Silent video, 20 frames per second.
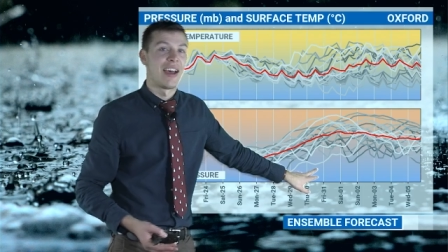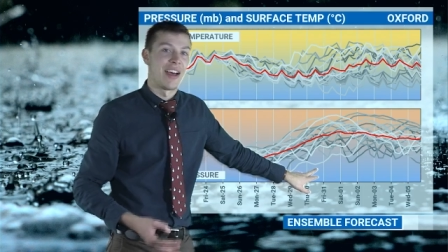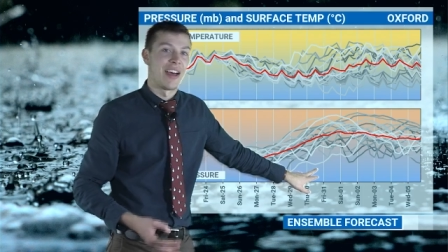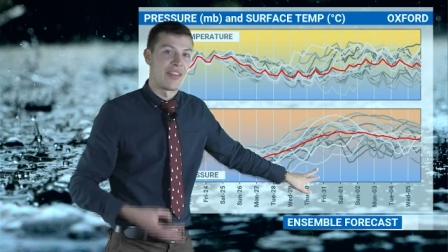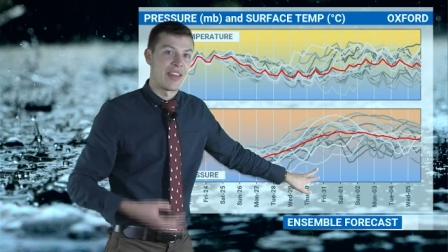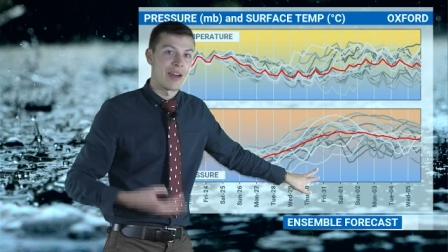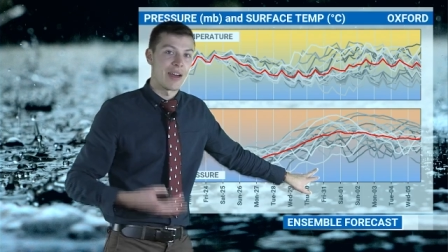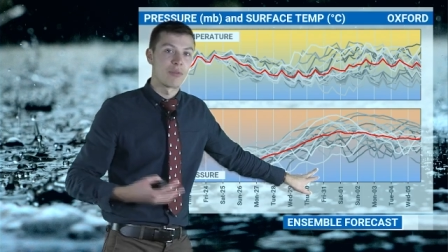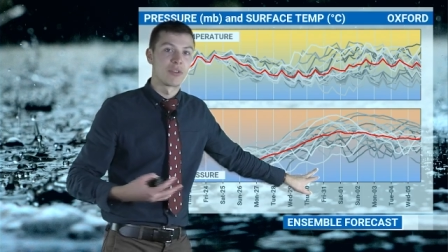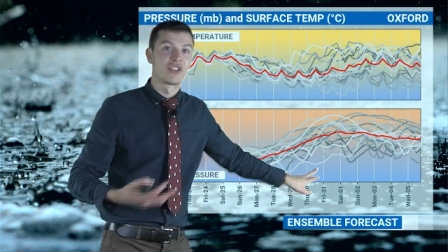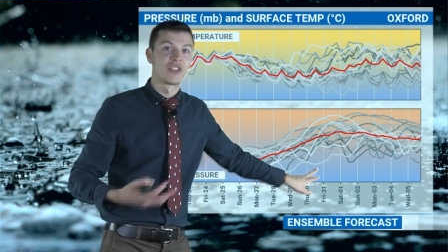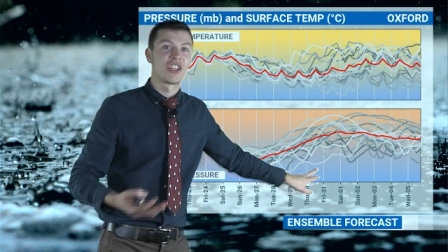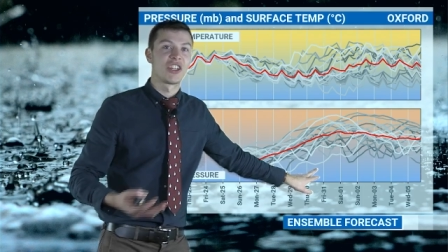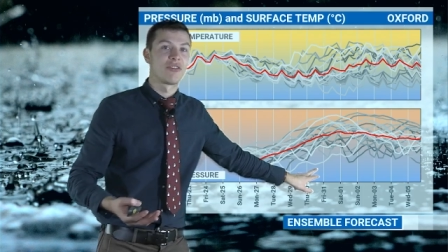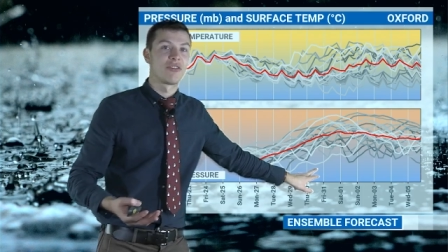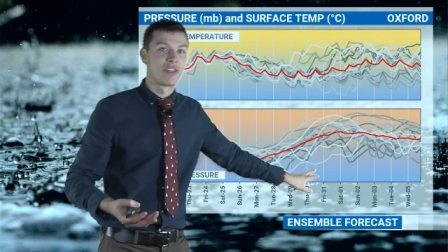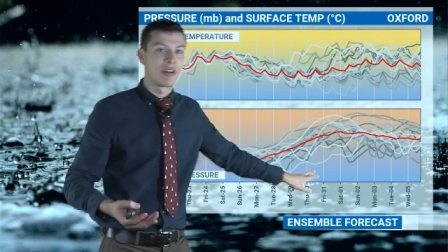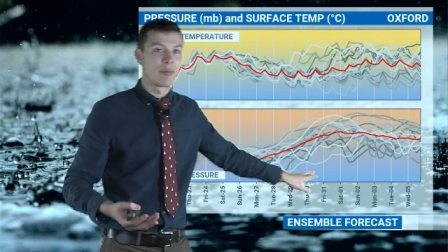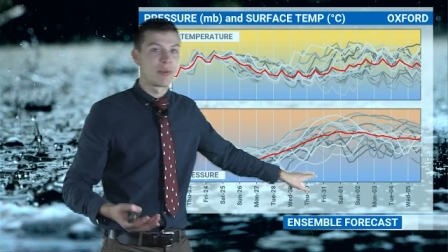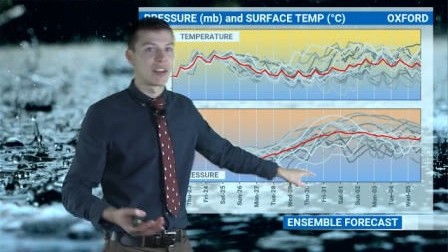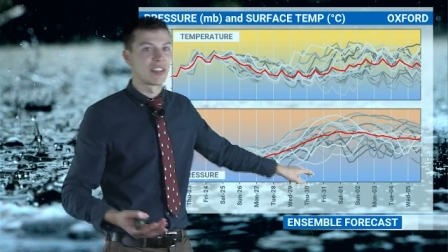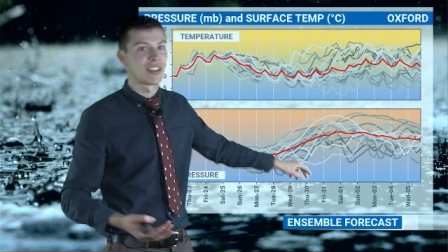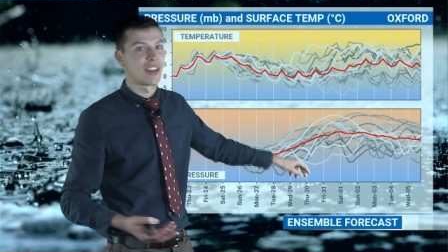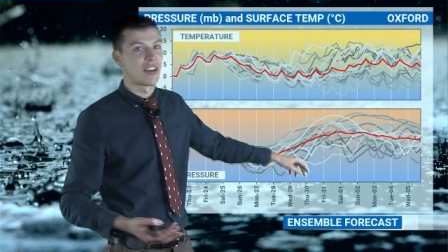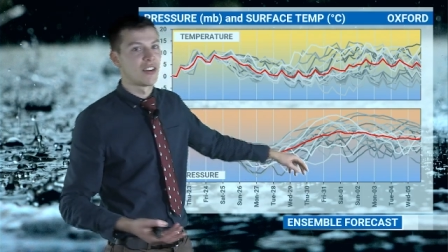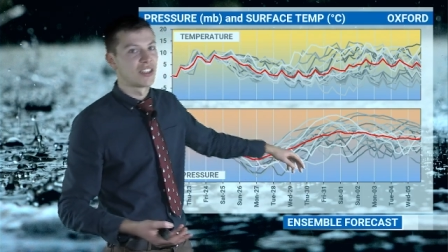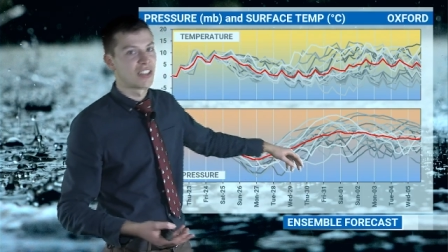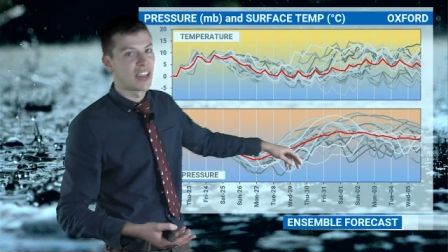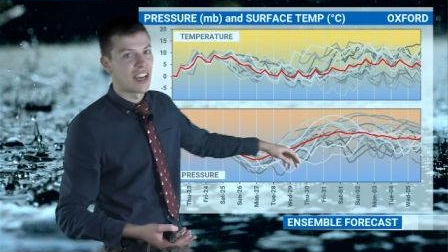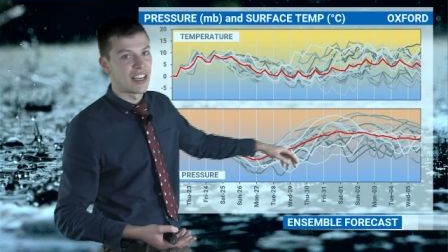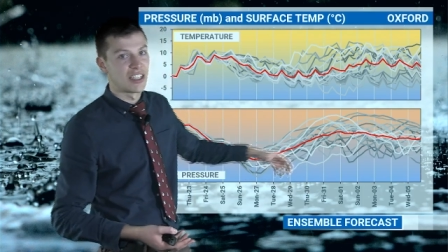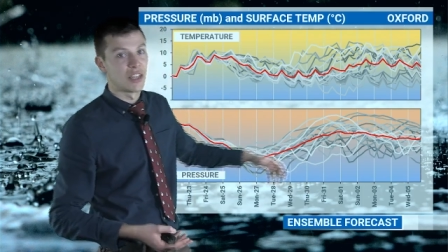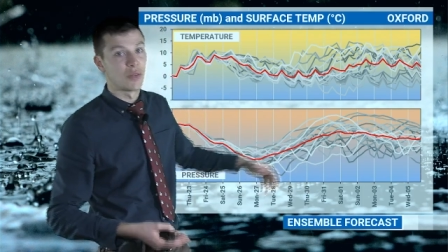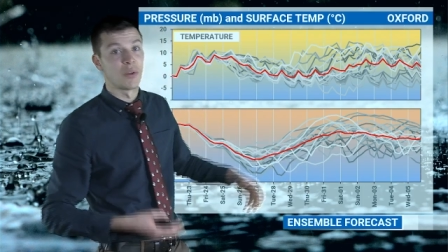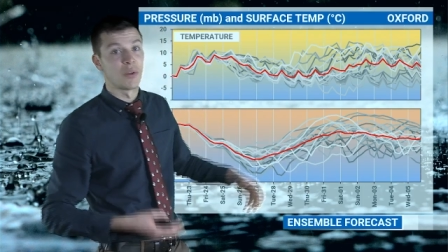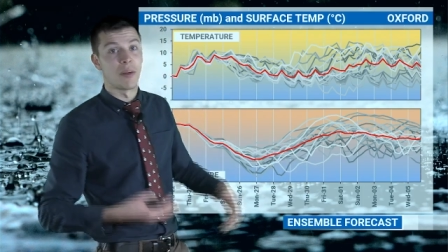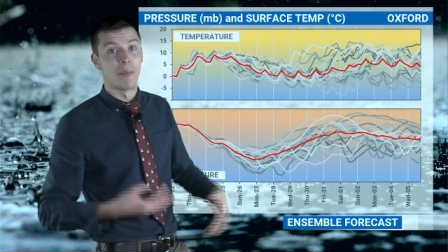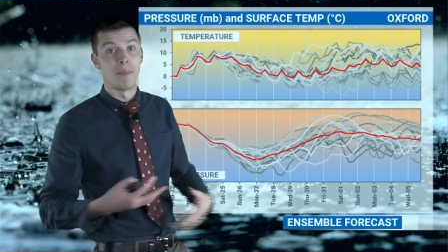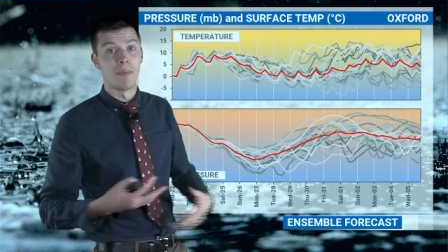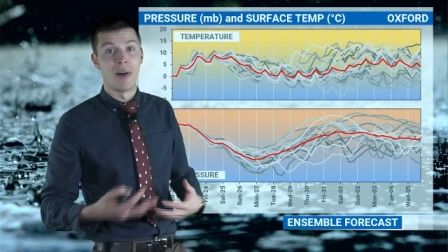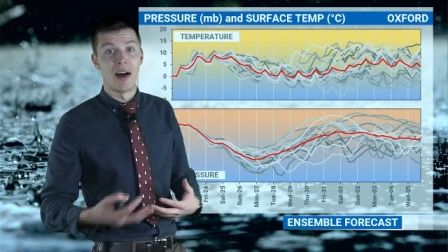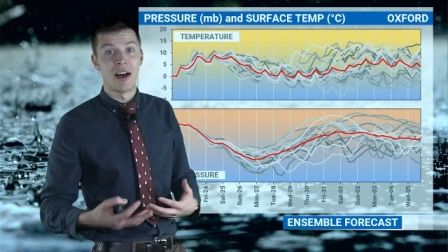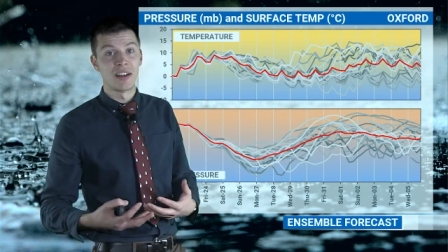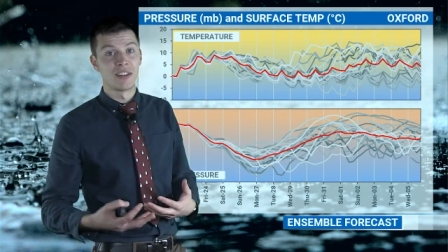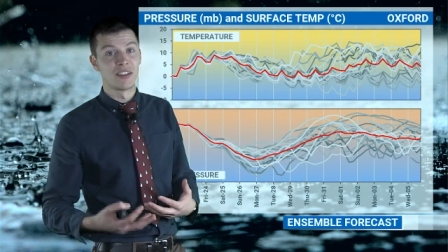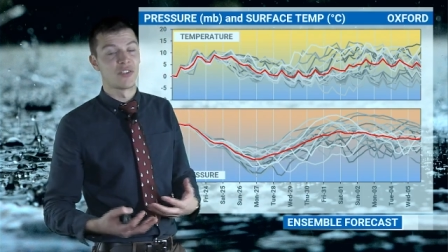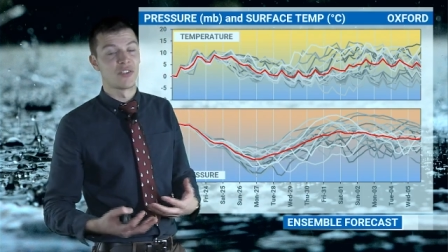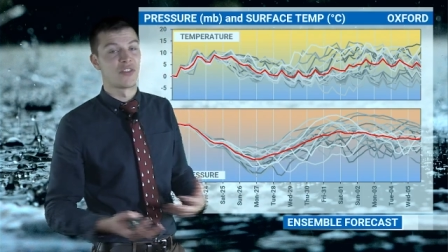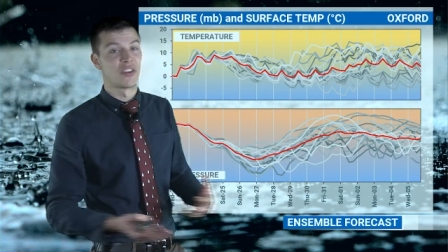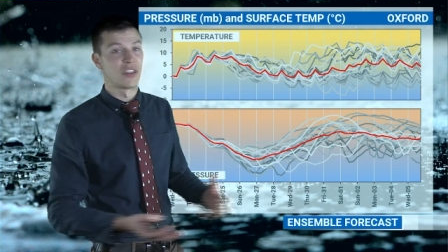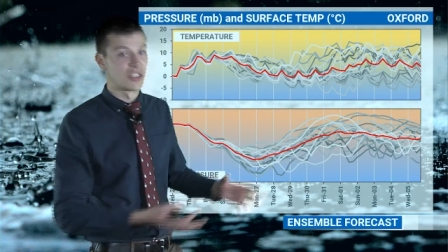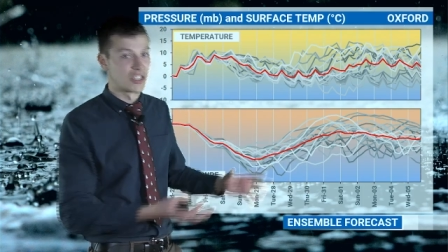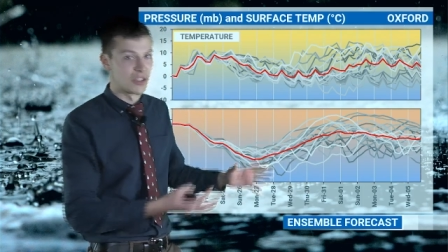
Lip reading: And that would generally be associated with a milder feel.